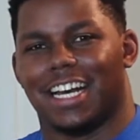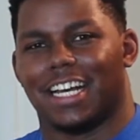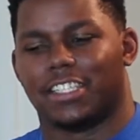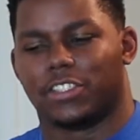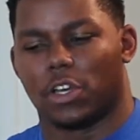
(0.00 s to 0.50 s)

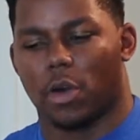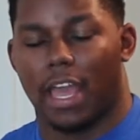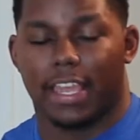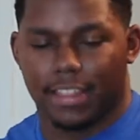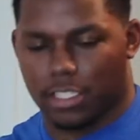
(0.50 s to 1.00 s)
So
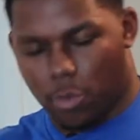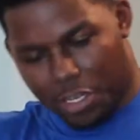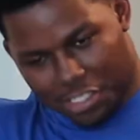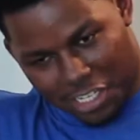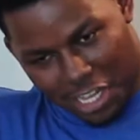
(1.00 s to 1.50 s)
I get this
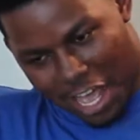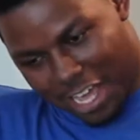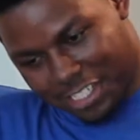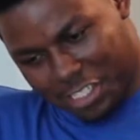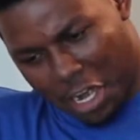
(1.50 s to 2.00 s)
question a
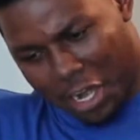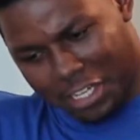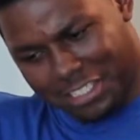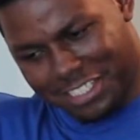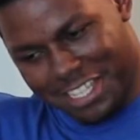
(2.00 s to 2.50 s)
lot. Sorry,
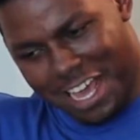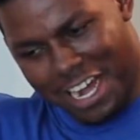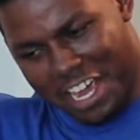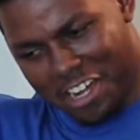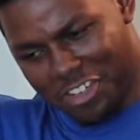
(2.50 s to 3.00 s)
it's a lot
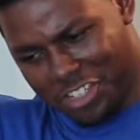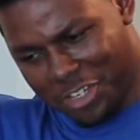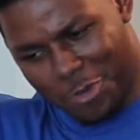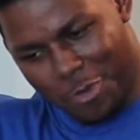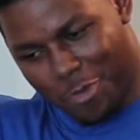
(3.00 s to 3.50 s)
of energy.
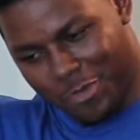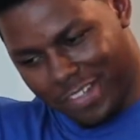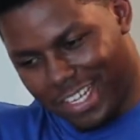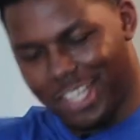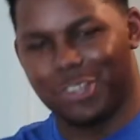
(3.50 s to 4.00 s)
Whew.
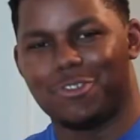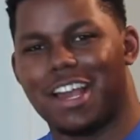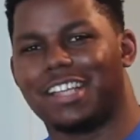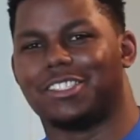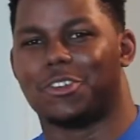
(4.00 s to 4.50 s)
You
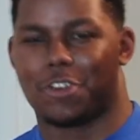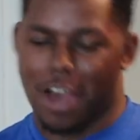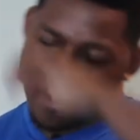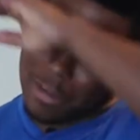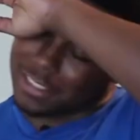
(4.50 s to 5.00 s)
guys don't know
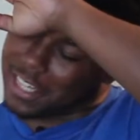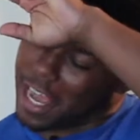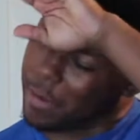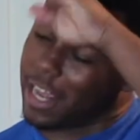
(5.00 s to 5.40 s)
how much time it